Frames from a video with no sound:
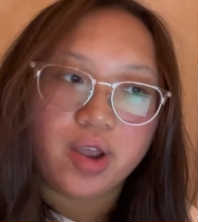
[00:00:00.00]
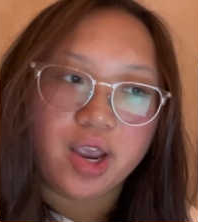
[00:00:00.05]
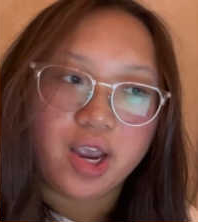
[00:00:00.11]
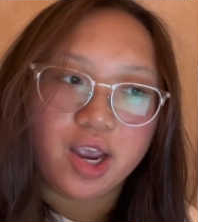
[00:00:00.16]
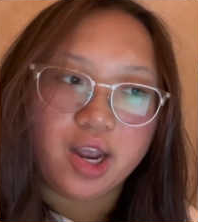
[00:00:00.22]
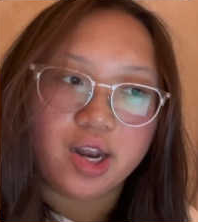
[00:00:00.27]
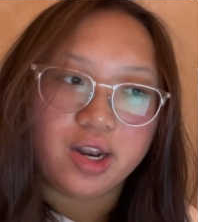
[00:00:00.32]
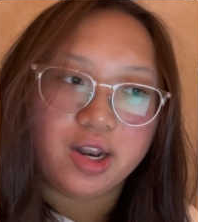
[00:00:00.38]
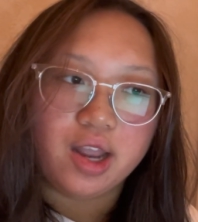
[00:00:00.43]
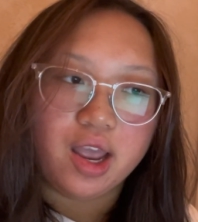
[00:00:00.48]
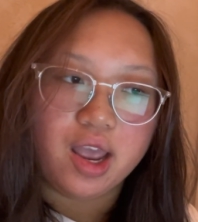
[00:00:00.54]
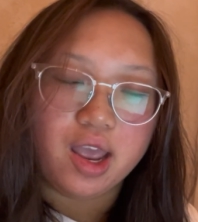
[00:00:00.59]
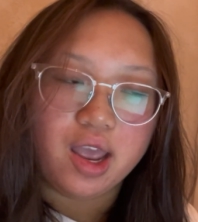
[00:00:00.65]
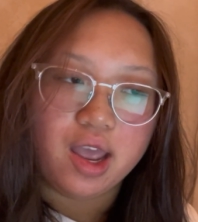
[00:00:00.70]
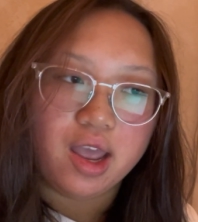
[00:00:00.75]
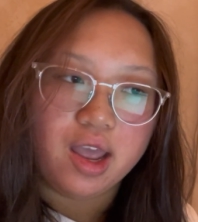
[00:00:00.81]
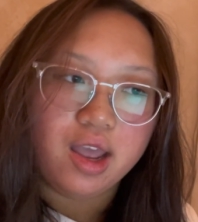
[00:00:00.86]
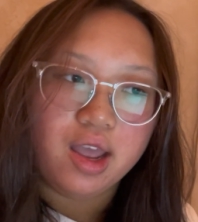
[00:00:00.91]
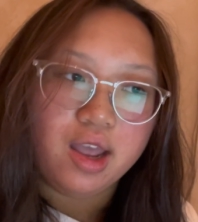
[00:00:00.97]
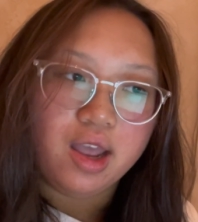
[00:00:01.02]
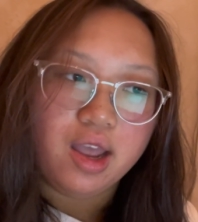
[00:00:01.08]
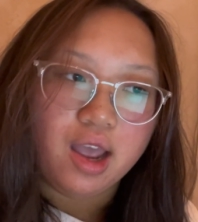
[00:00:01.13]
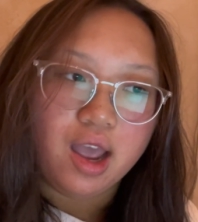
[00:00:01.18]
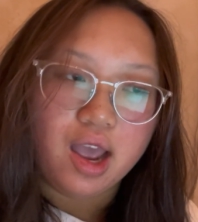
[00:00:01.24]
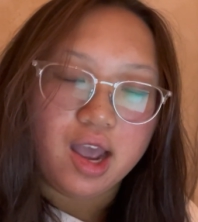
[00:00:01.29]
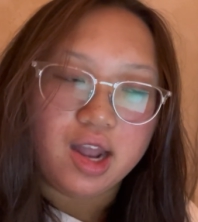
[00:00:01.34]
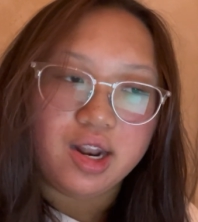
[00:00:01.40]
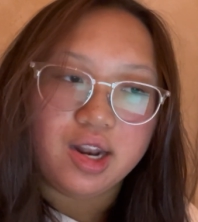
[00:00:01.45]
an
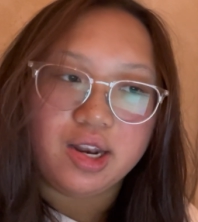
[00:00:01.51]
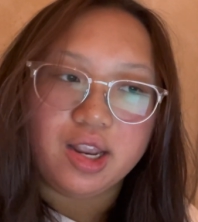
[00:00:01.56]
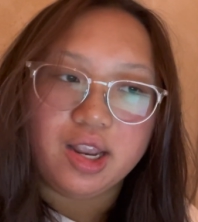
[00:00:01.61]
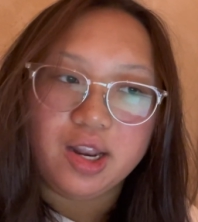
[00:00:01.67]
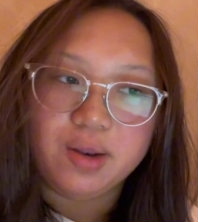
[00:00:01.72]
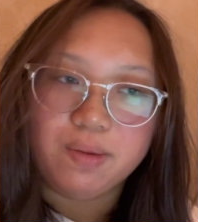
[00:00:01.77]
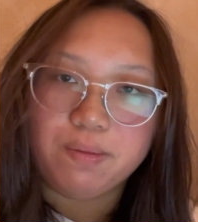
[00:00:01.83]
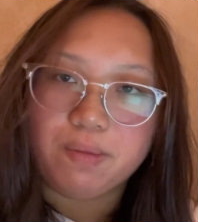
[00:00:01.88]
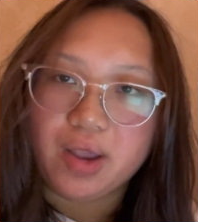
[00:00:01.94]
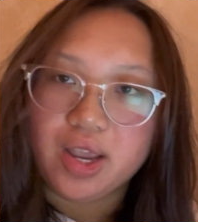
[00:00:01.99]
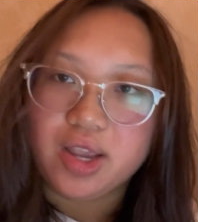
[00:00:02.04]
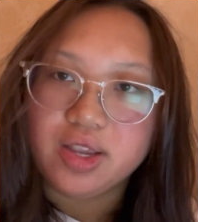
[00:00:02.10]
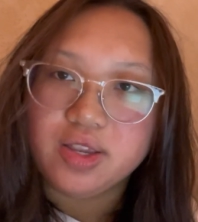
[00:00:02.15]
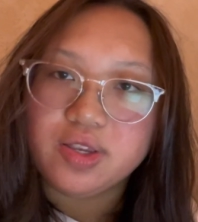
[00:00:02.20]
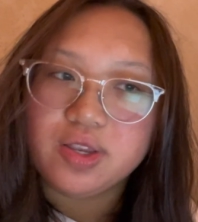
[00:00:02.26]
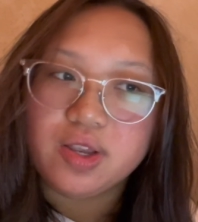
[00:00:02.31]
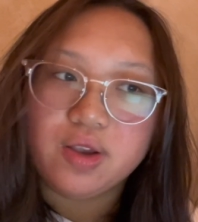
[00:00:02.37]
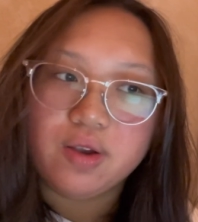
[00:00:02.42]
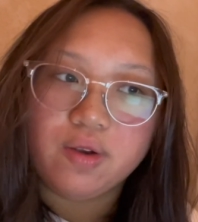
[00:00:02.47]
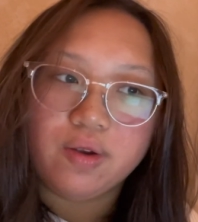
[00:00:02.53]
adenine base,